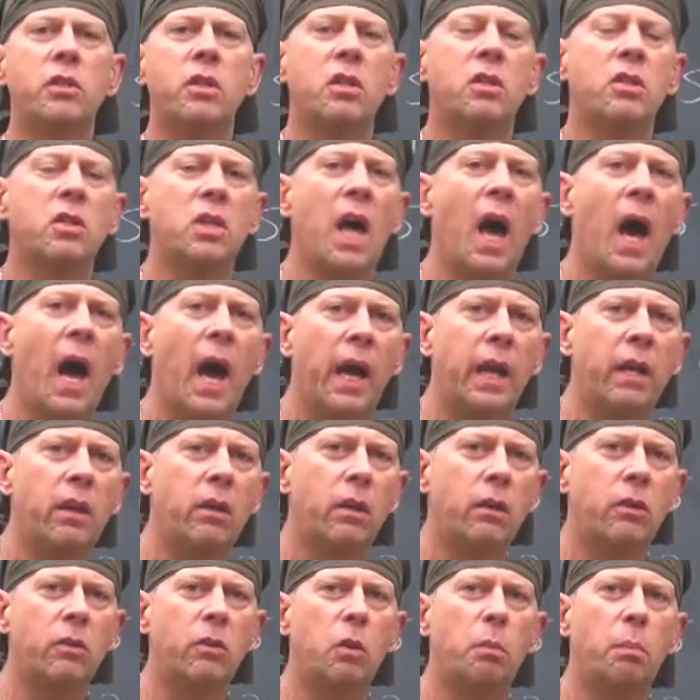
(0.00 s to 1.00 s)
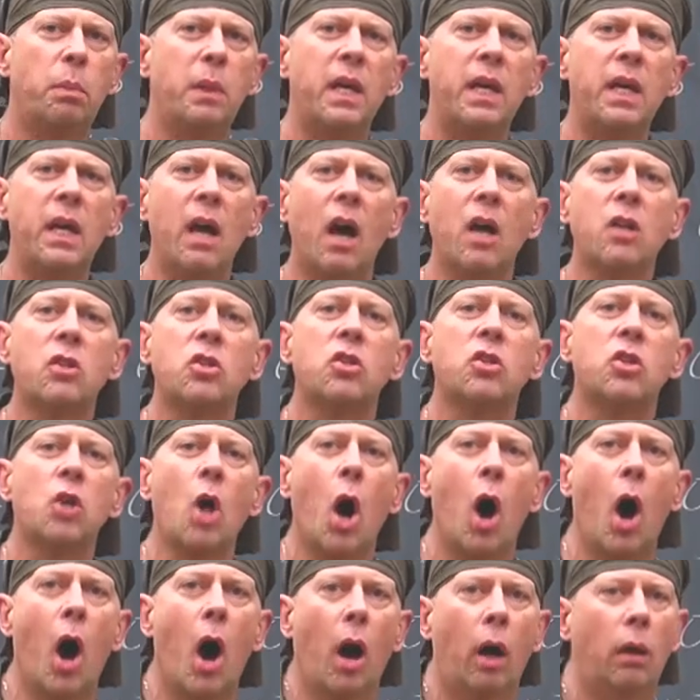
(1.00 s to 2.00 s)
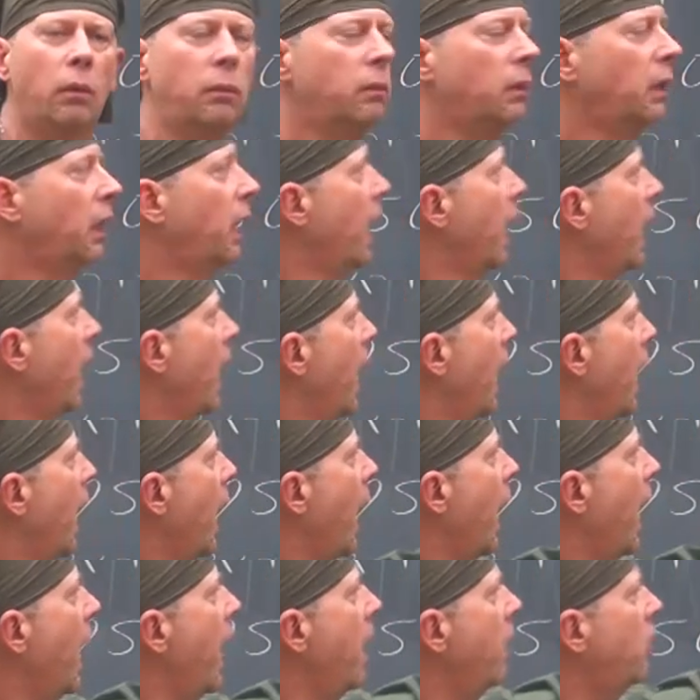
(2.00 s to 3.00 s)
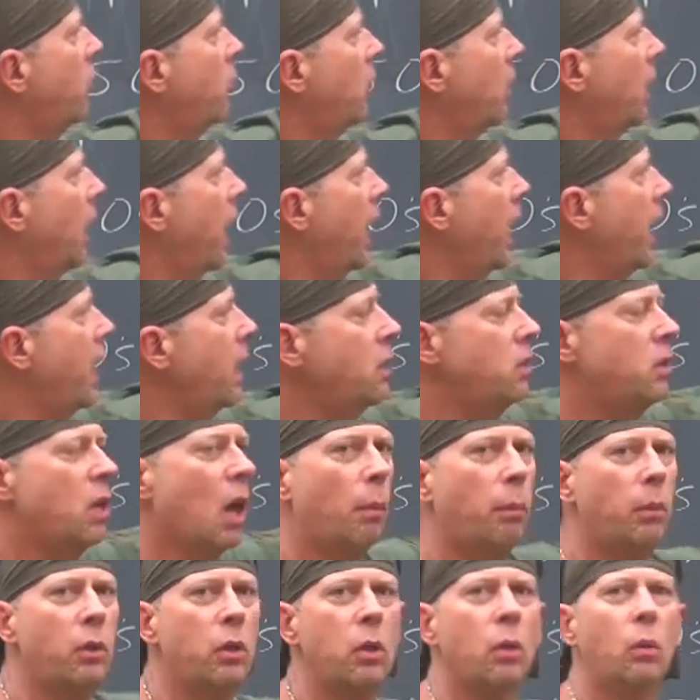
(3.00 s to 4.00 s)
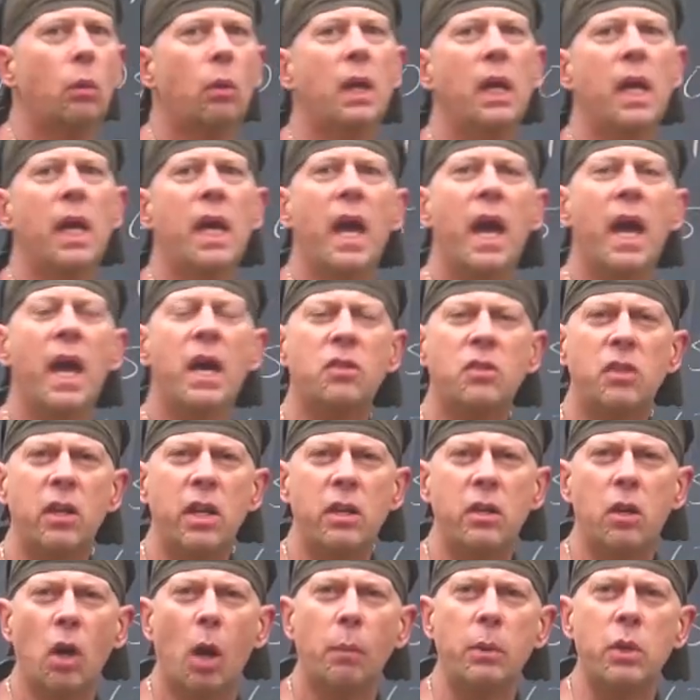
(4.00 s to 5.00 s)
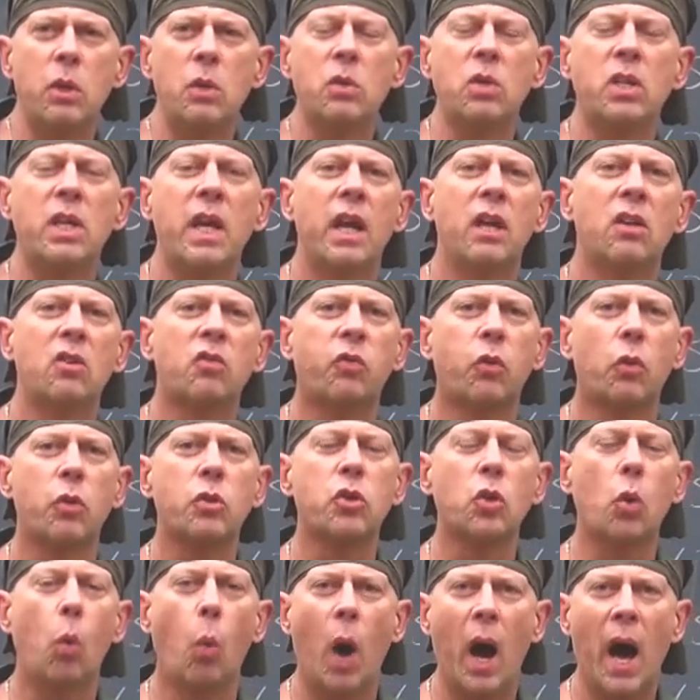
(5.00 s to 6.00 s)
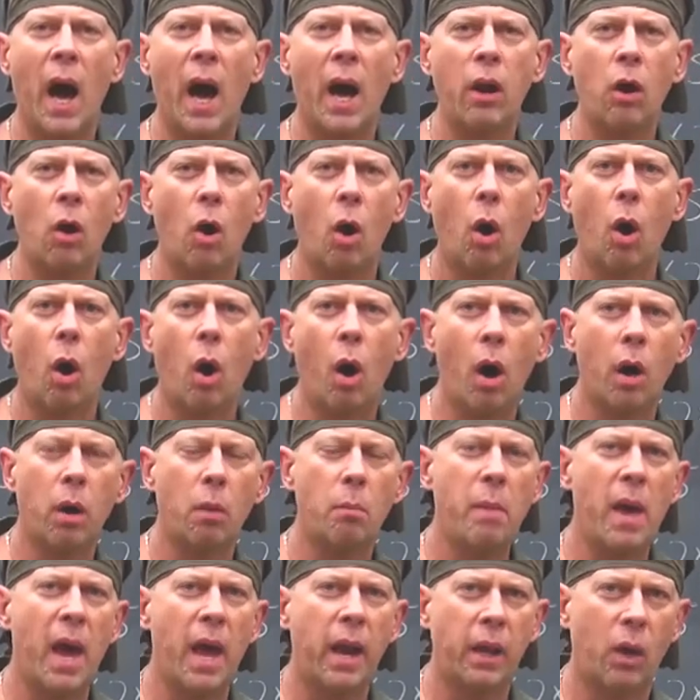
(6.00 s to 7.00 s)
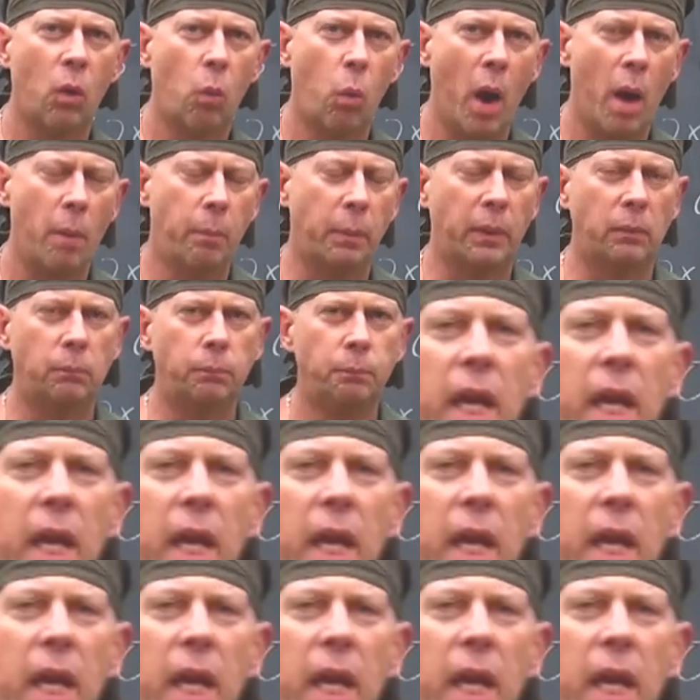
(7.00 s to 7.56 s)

designed to be a SAW. S-A-W. SAW stands for Squad Automatic Weapon.